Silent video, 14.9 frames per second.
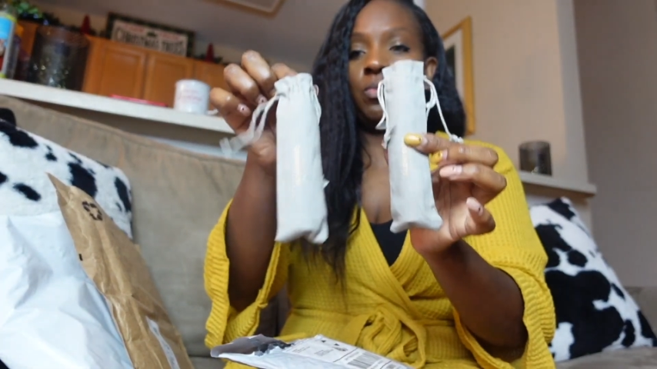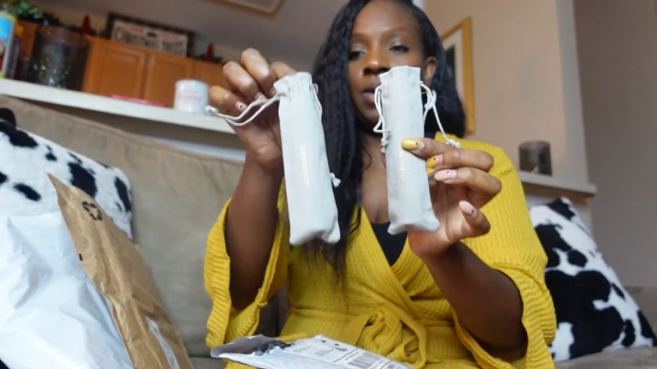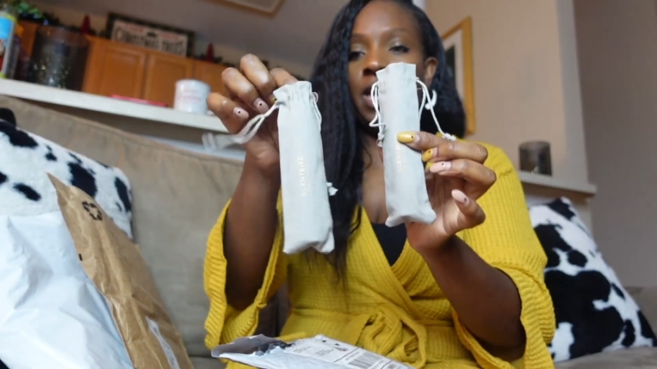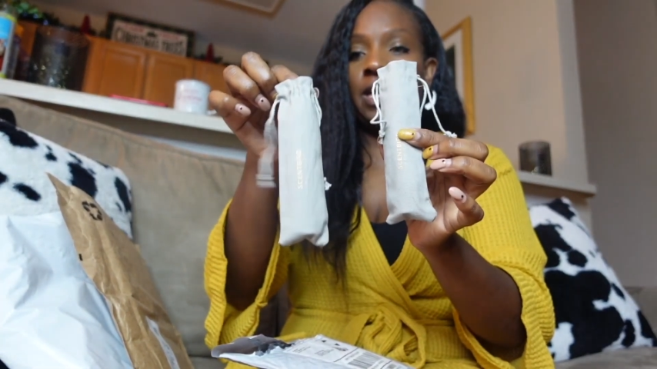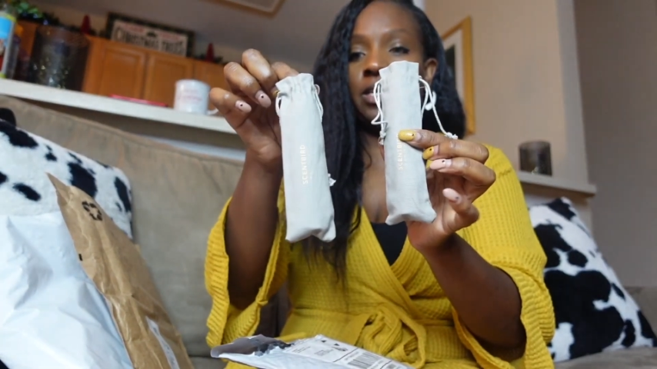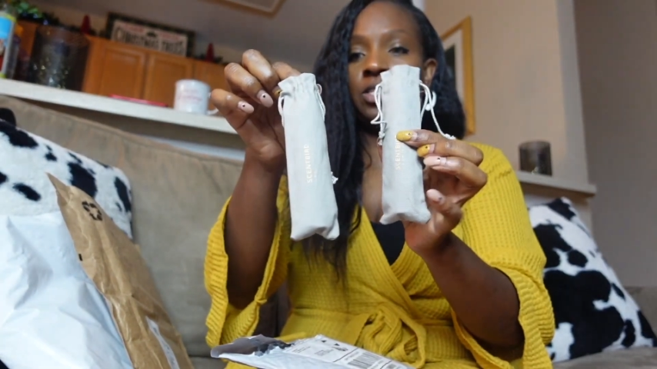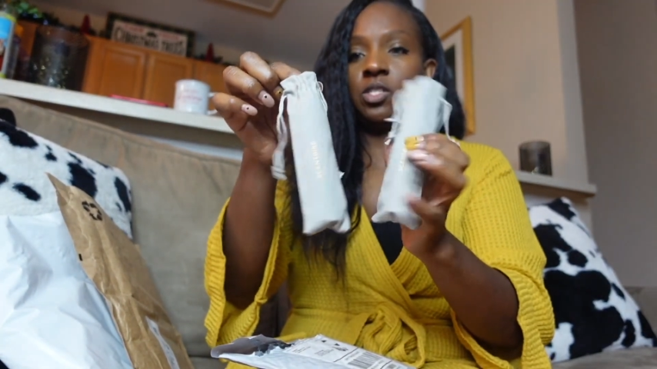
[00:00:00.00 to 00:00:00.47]

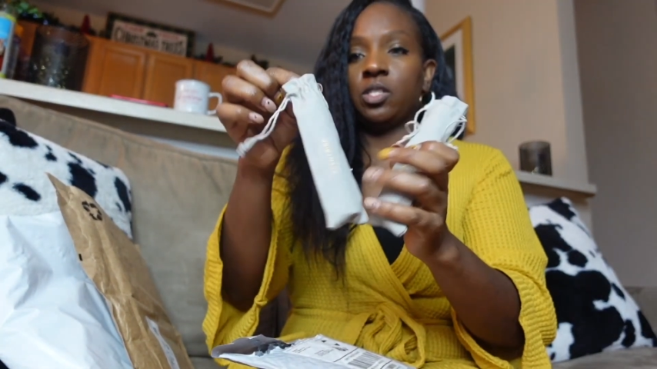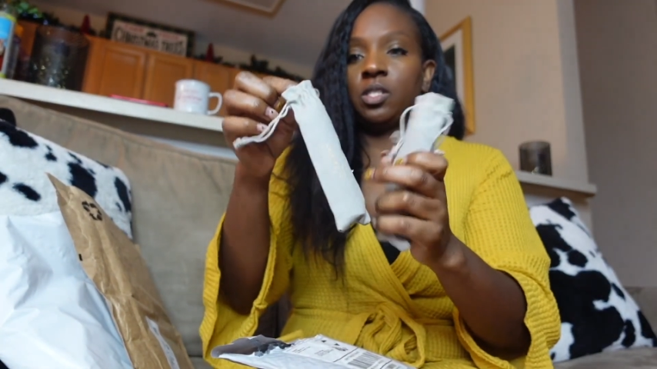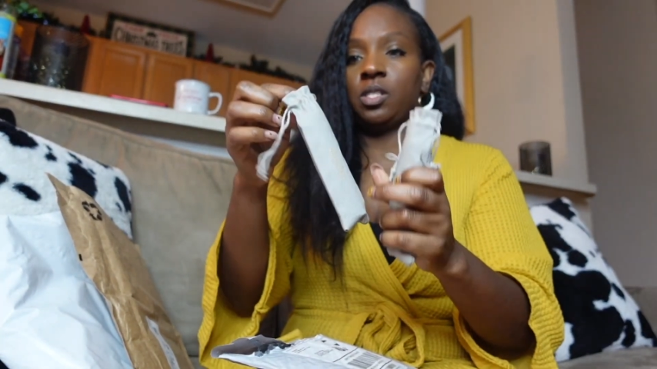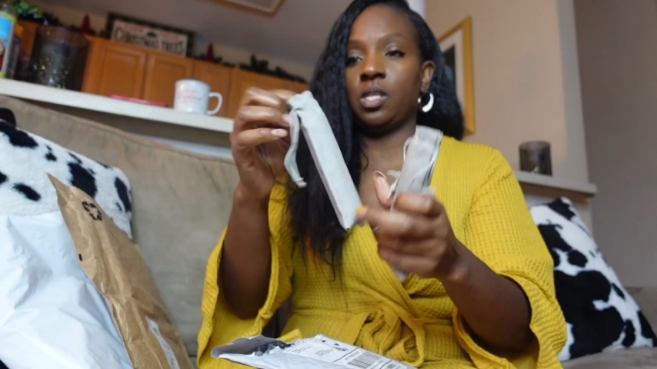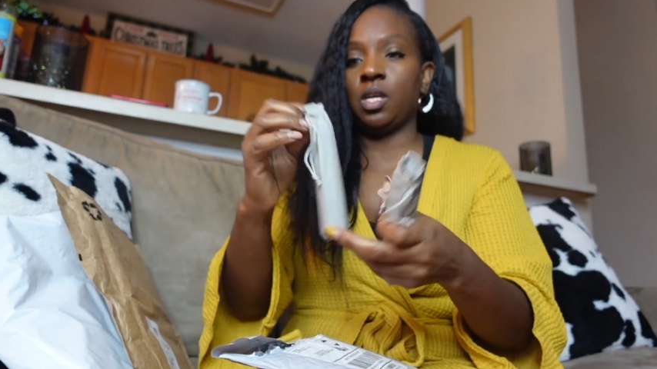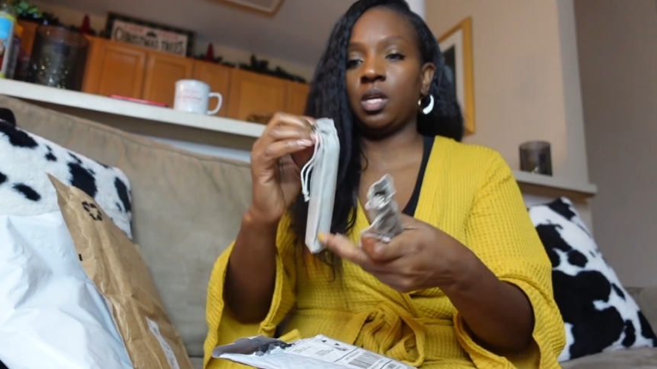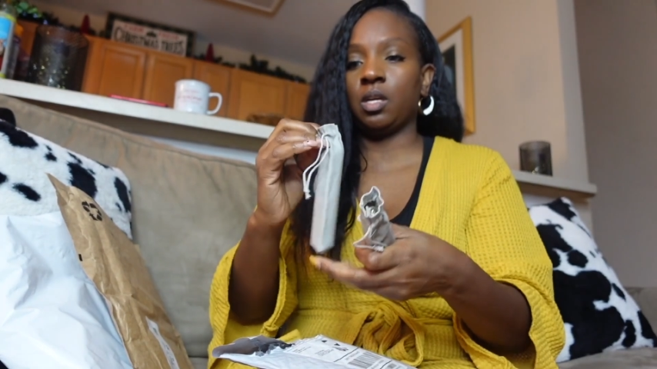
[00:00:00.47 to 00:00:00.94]

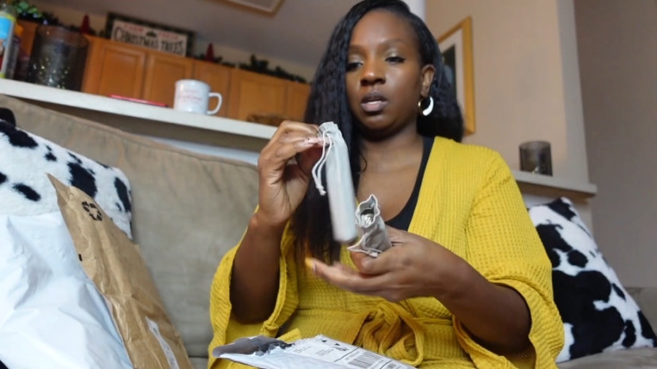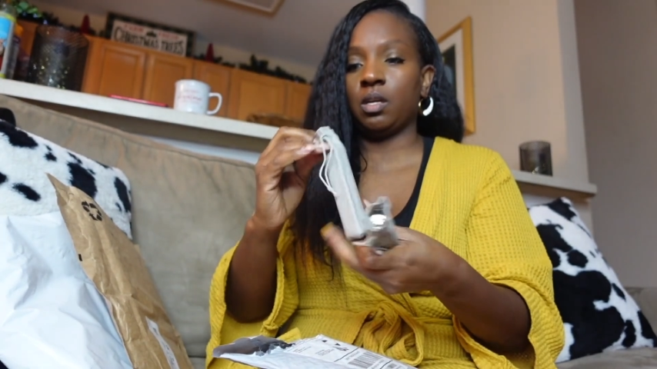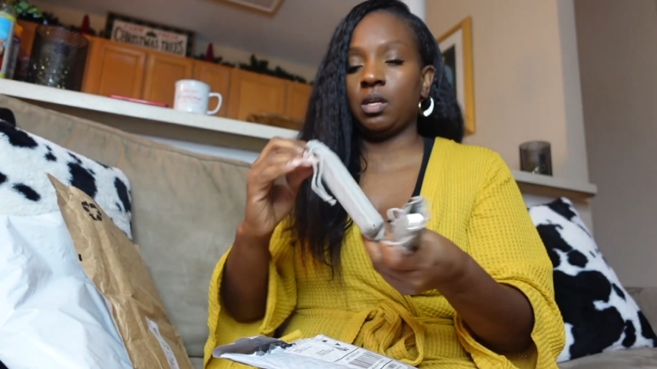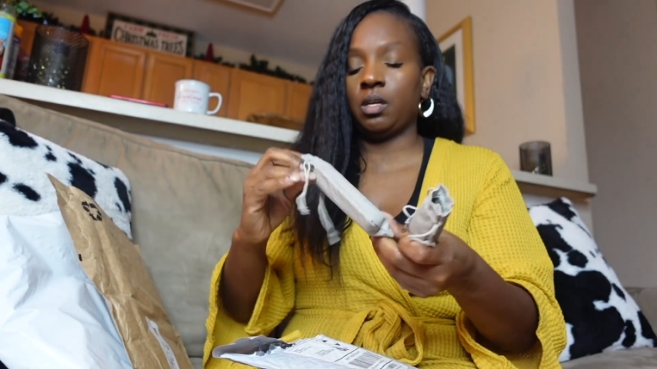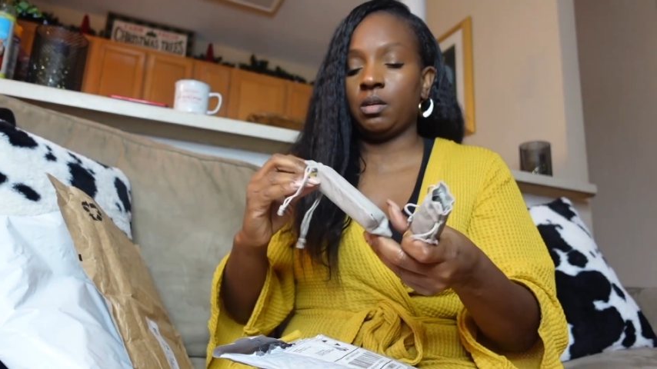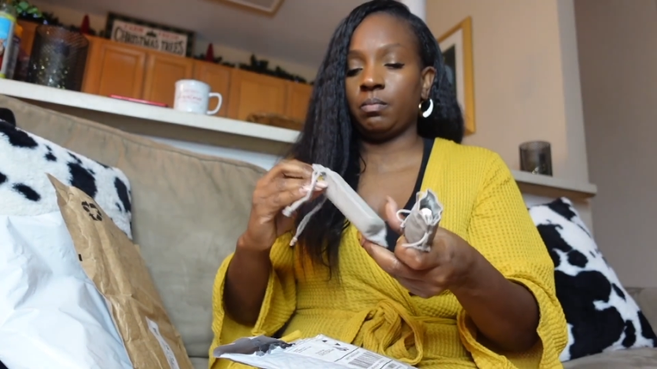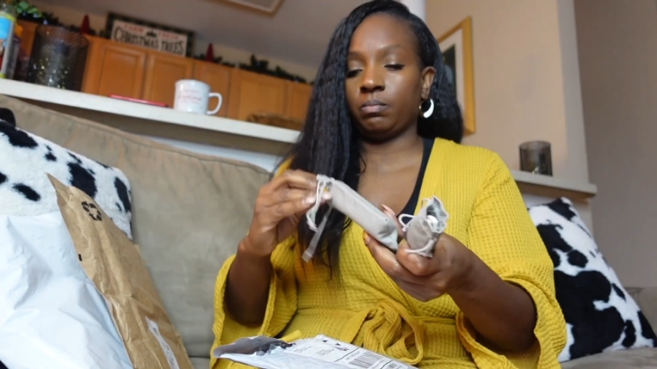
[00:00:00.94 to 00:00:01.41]
packages
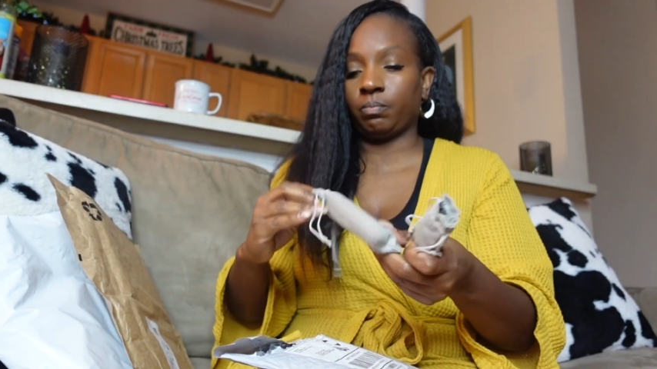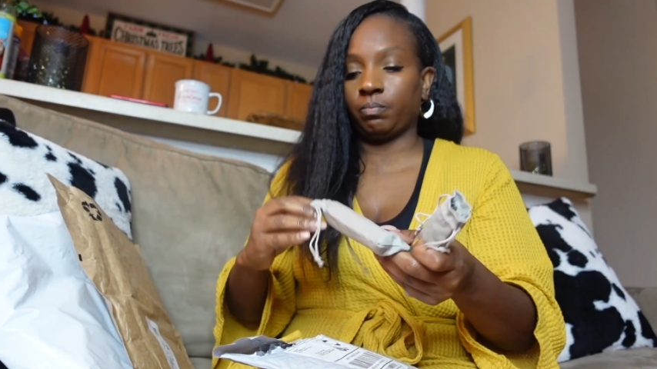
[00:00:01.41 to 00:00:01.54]
here.